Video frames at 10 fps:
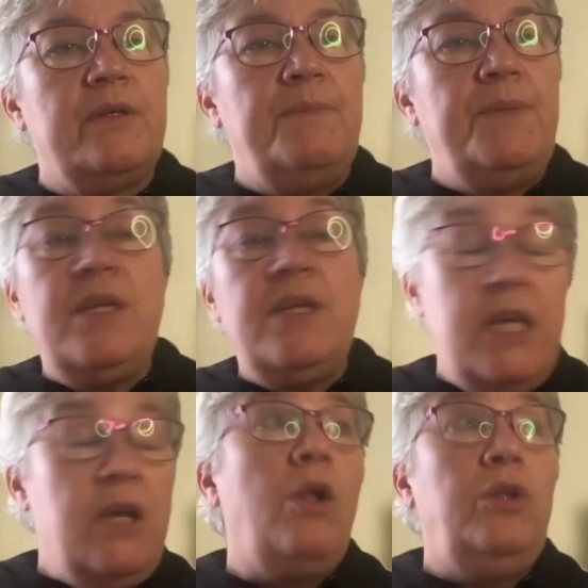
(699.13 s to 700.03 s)
because
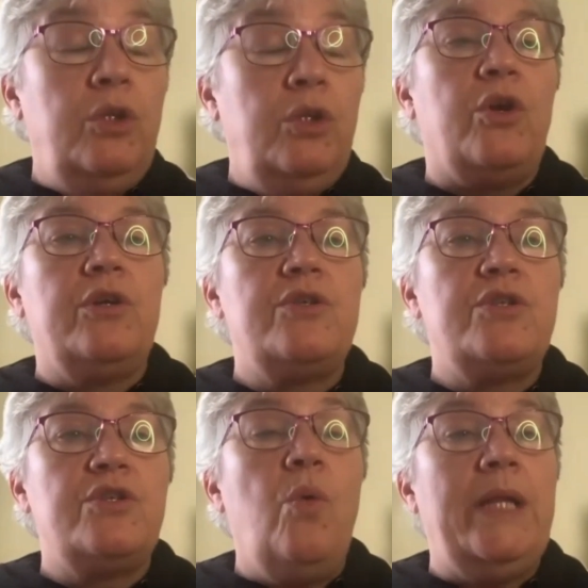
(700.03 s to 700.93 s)
they all look
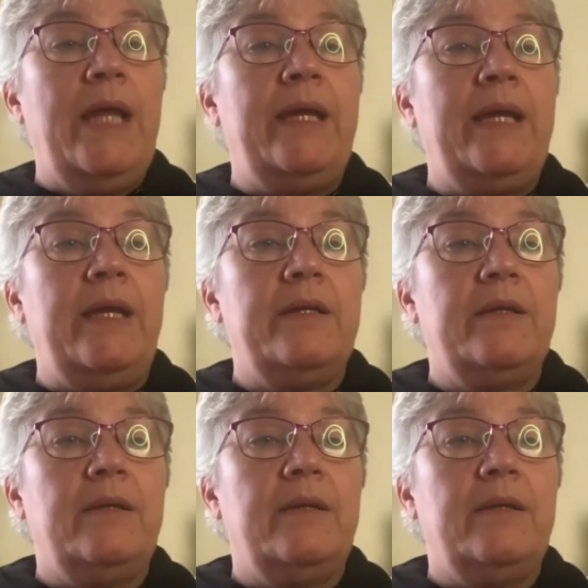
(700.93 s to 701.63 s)
so alike.